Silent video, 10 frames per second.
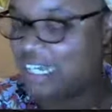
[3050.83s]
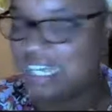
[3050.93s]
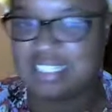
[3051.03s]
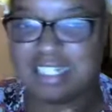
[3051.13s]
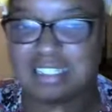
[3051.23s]
I
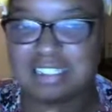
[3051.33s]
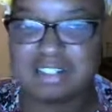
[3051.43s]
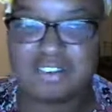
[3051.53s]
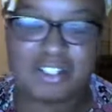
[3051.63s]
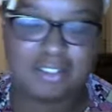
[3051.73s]
had
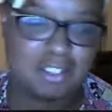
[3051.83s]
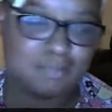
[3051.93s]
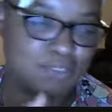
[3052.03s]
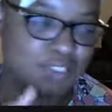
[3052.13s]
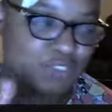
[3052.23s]
Danico in, and
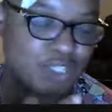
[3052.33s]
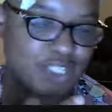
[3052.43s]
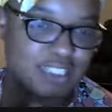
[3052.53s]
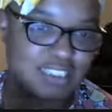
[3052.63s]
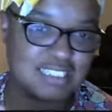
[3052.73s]
I'm going to try
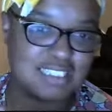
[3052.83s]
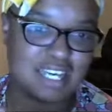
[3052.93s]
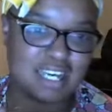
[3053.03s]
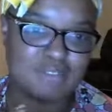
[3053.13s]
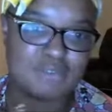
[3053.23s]
to get
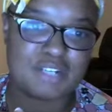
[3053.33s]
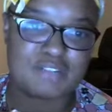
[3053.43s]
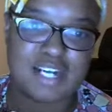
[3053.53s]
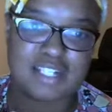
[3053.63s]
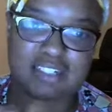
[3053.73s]
T-Cat
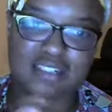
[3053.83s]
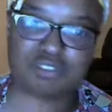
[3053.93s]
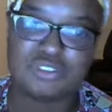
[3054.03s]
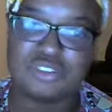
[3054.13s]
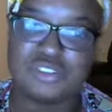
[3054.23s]
whenever I can
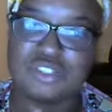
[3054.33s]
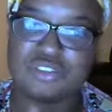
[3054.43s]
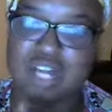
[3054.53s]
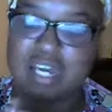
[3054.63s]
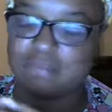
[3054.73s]

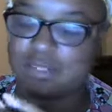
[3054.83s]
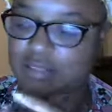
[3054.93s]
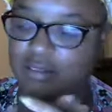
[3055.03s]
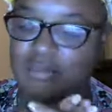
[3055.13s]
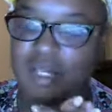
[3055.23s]
grab
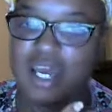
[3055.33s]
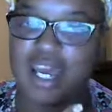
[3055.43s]
him.